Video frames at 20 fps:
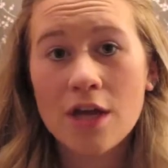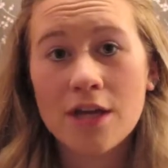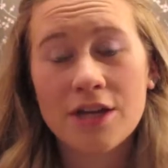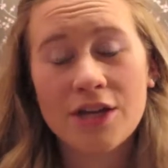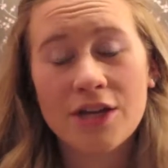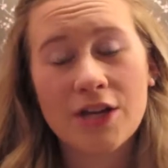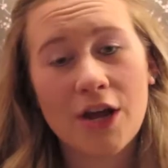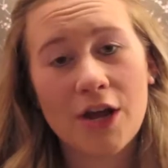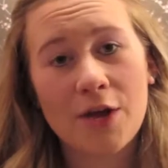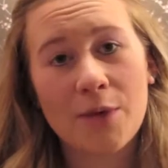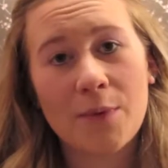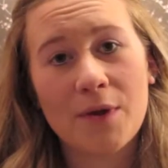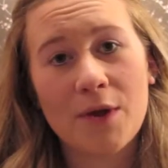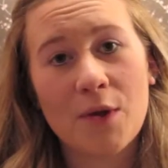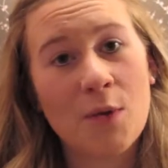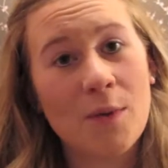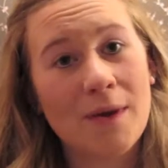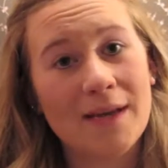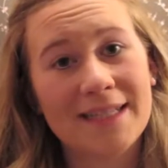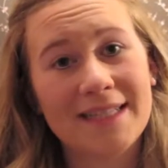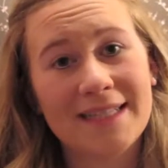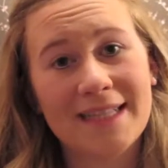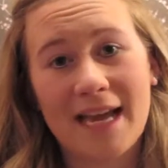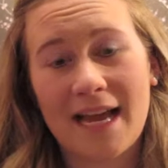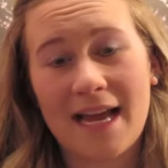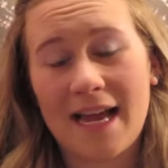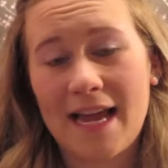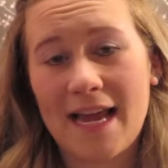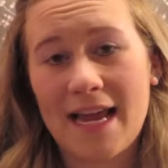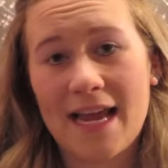You know, we always
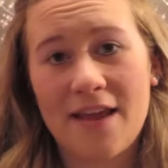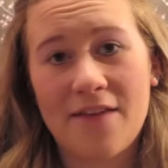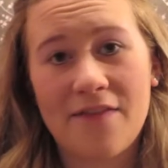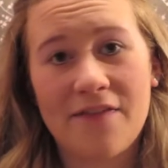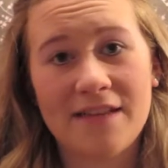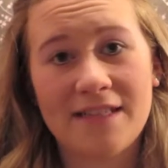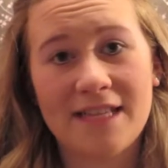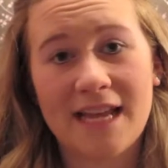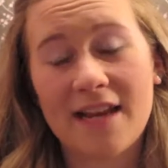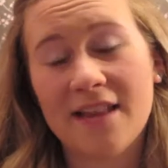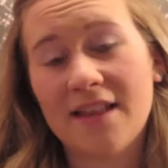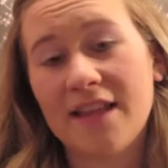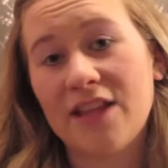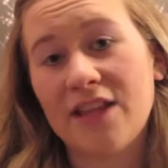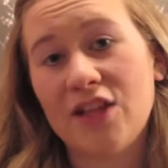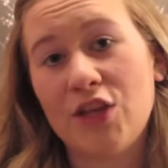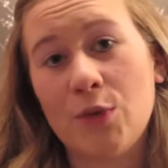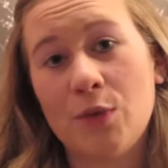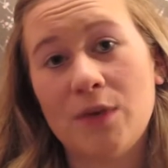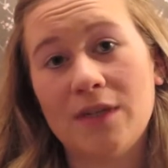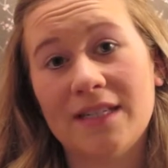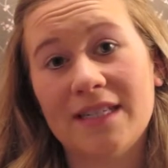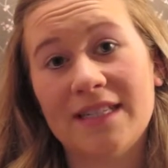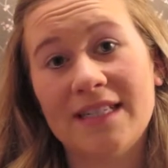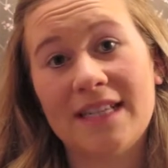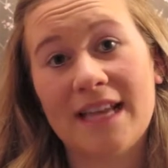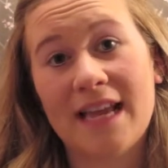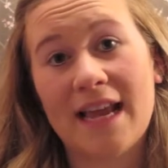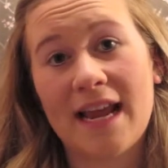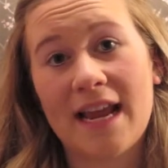say if there's anything you want to
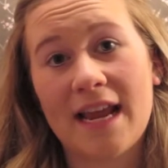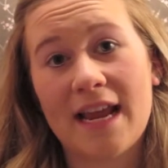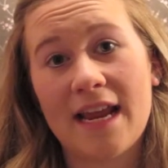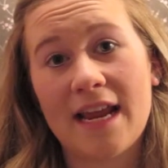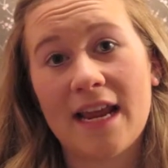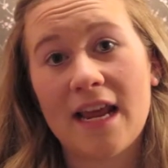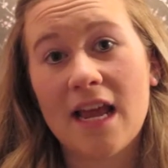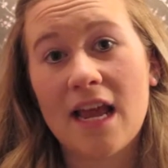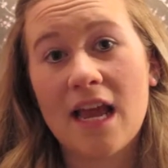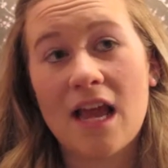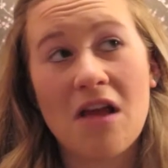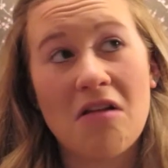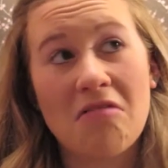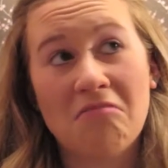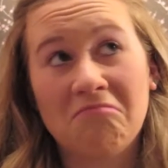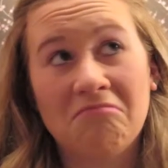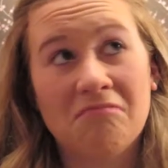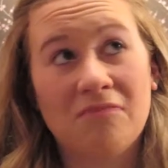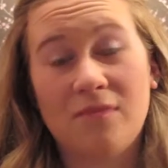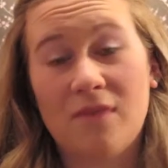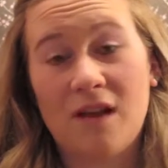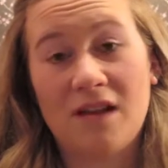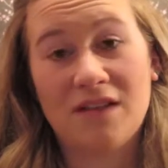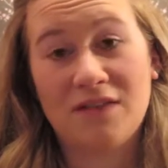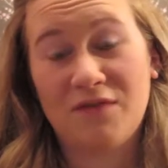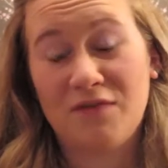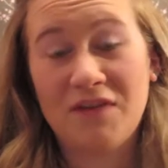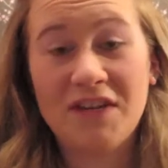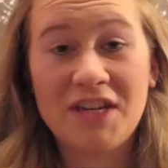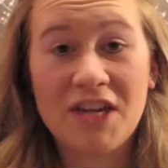see
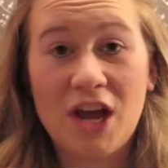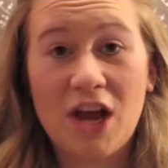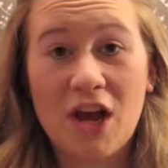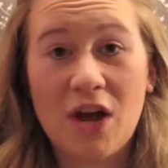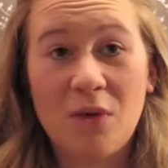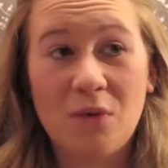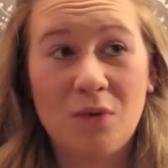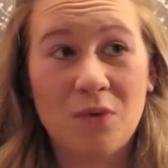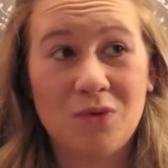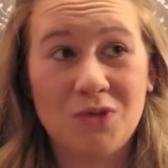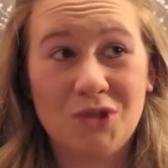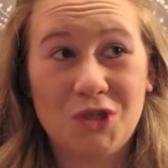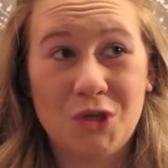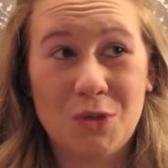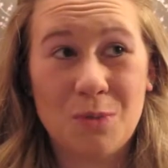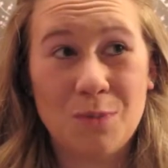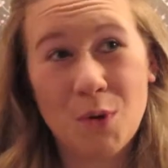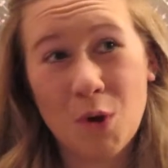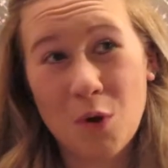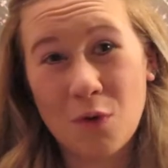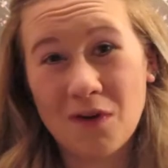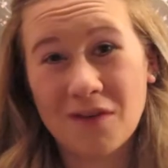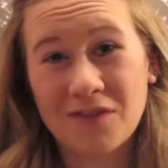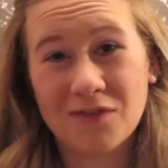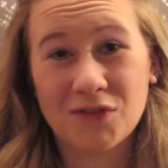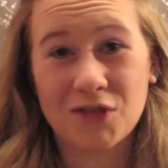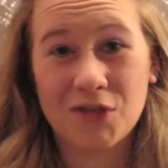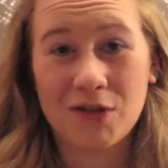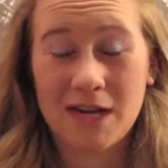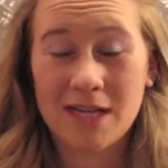us video or do more of
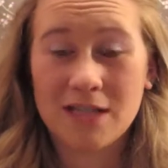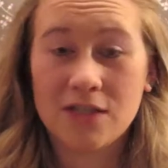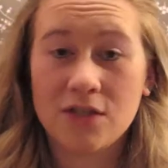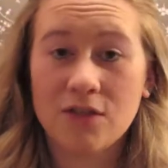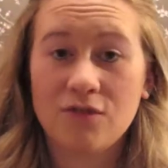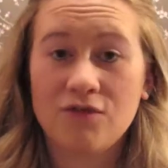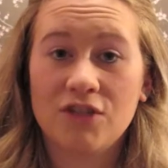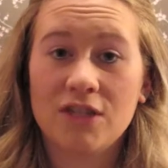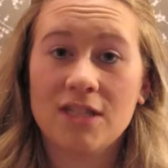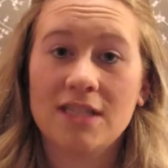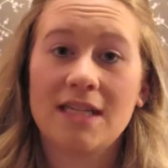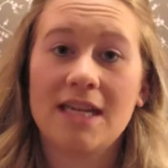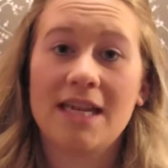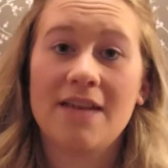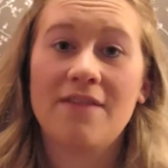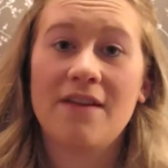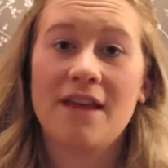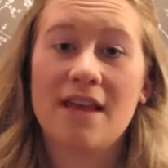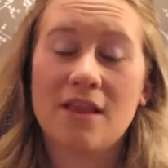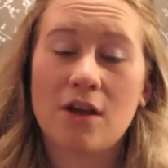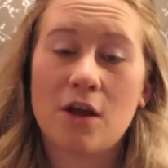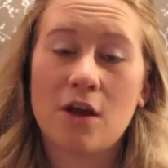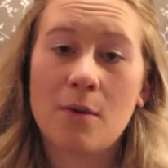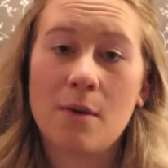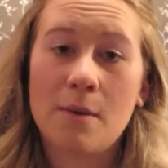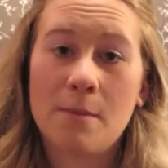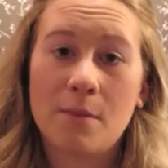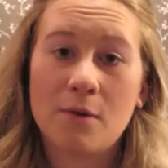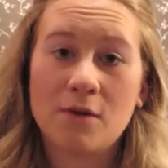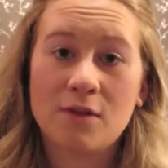or do less of, just leave it in the
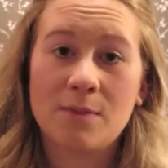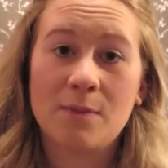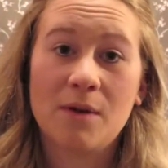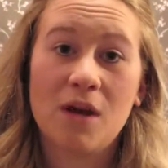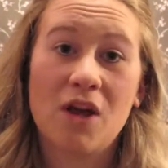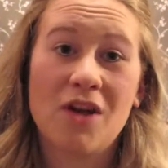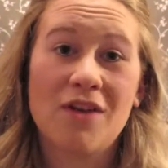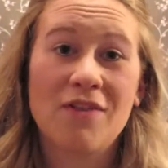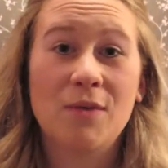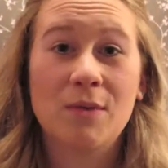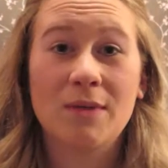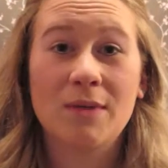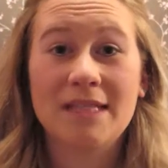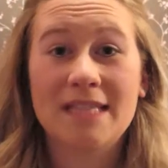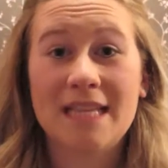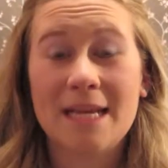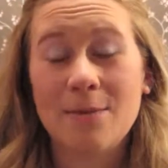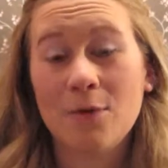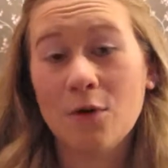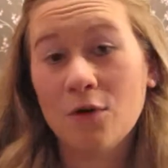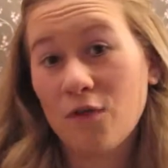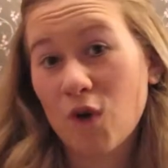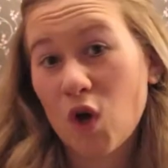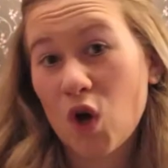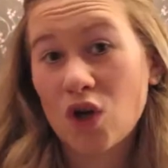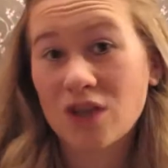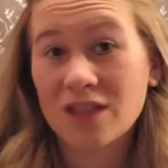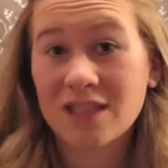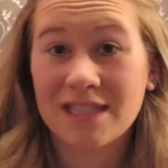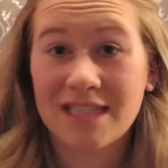comment box below. If you want to see more
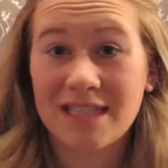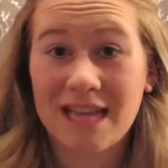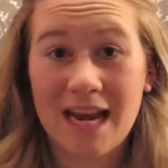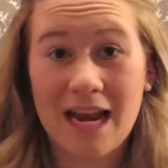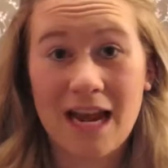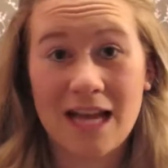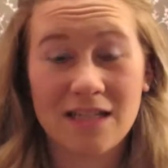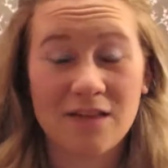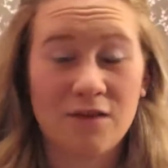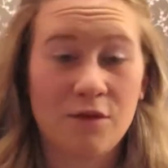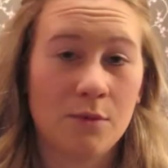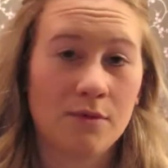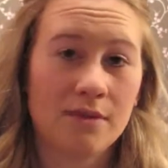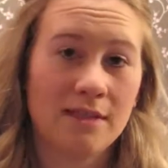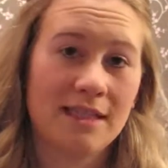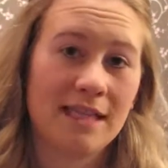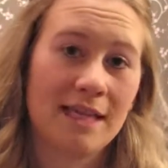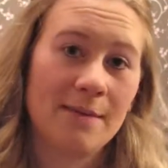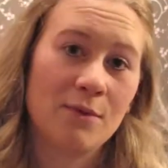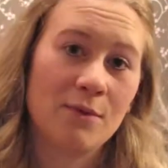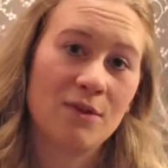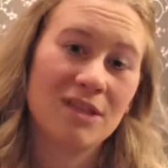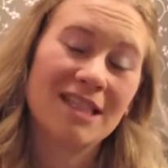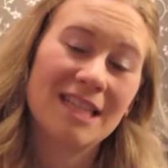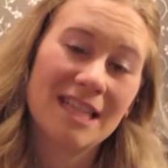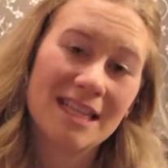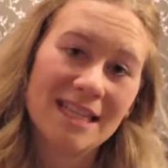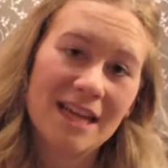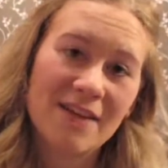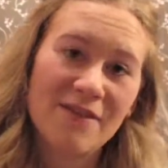vlogs, tell us. If you want to see more
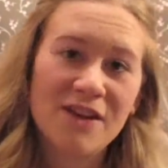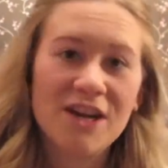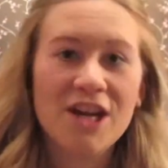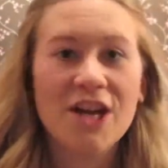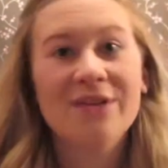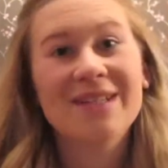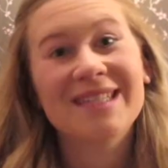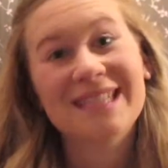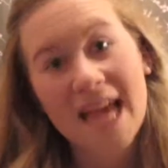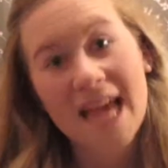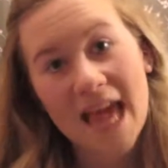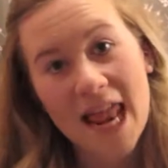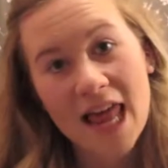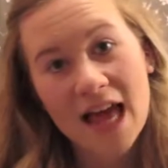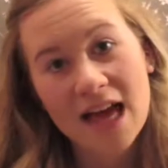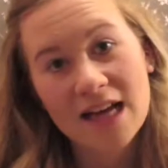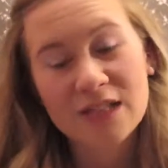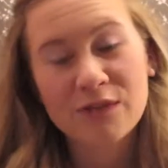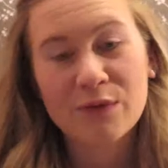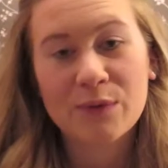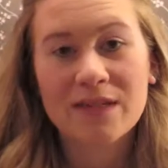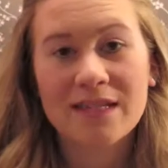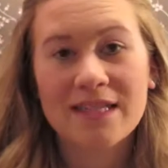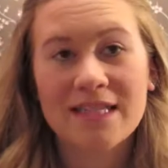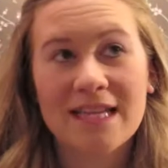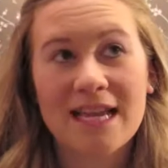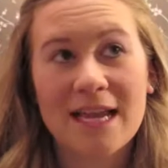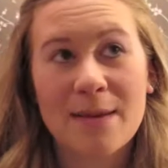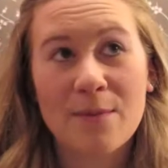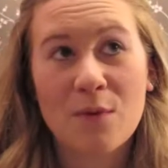sit down videos, tell us. If you want to
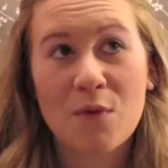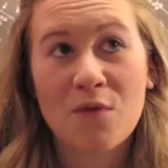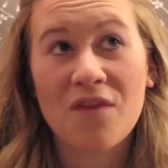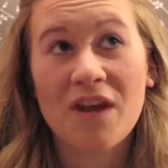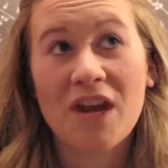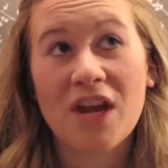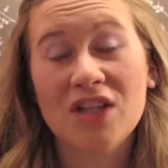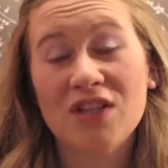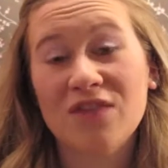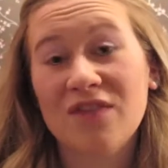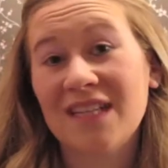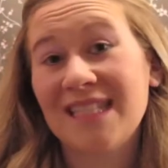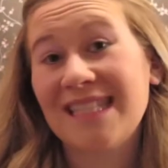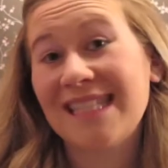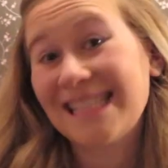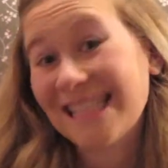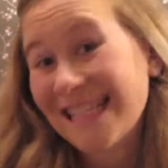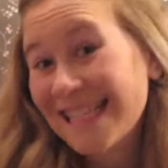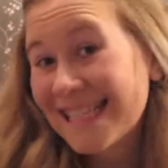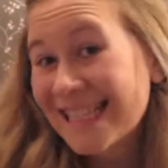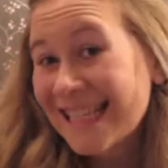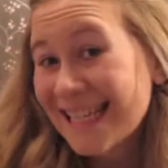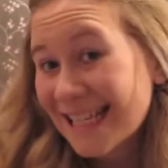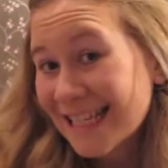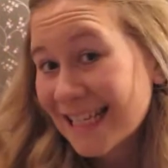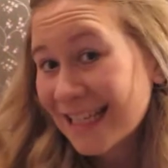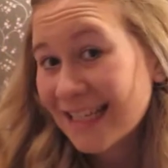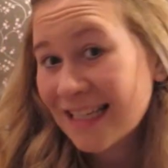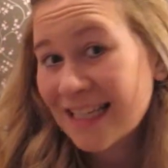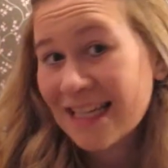see more videos of us
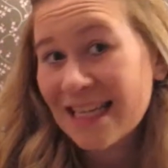sitting